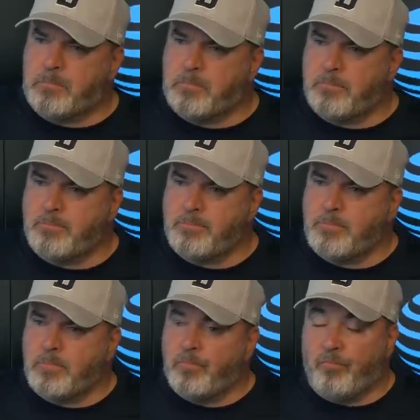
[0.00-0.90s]
Hurts the
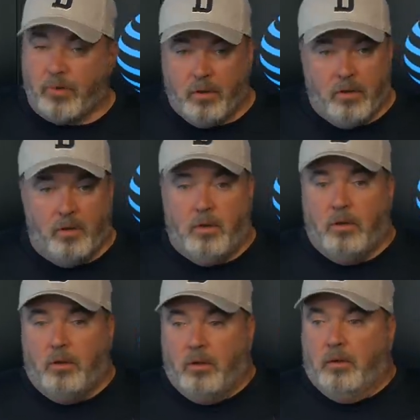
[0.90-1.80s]
first couple of games we've
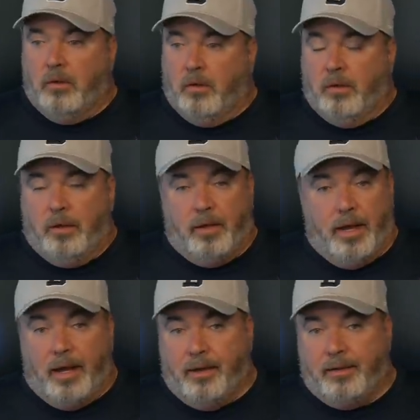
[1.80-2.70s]
seen compared to when
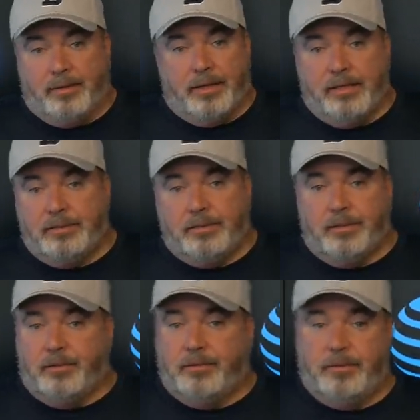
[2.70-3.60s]
you? Yeah, I think he's
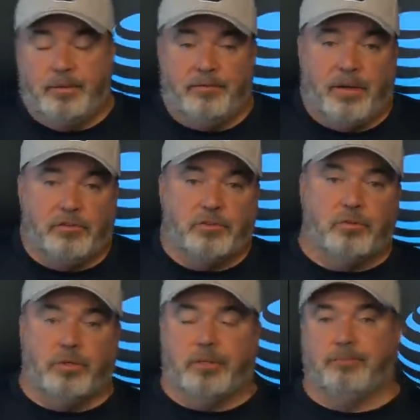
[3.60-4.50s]
you know if I was
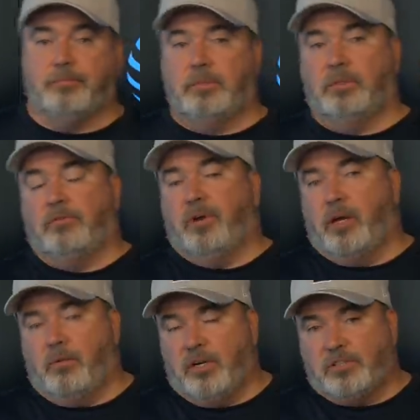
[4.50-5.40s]
doing the you know
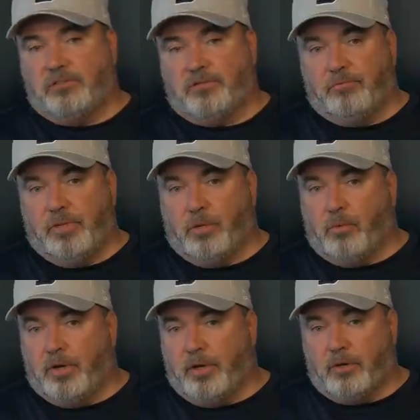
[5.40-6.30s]
valuation from year
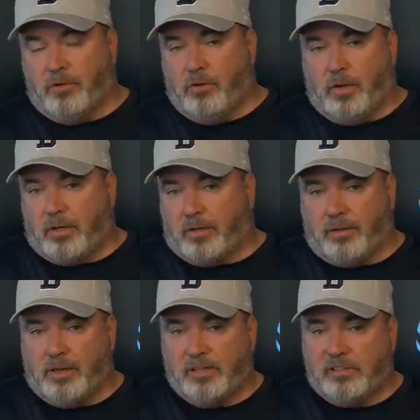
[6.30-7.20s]
one to year two. I, I
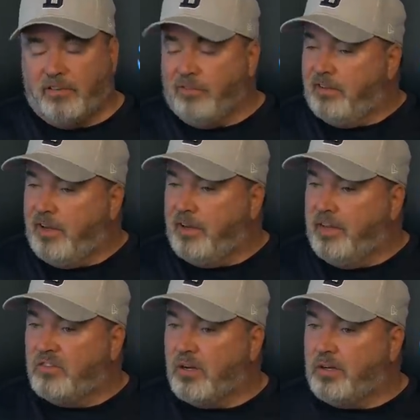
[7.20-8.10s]
think he's definitely taken
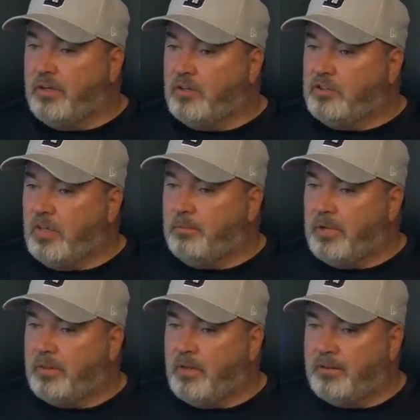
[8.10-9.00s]
that second year
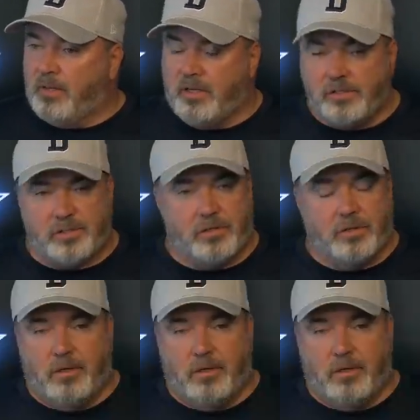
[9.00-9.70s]
jump. I, I think he's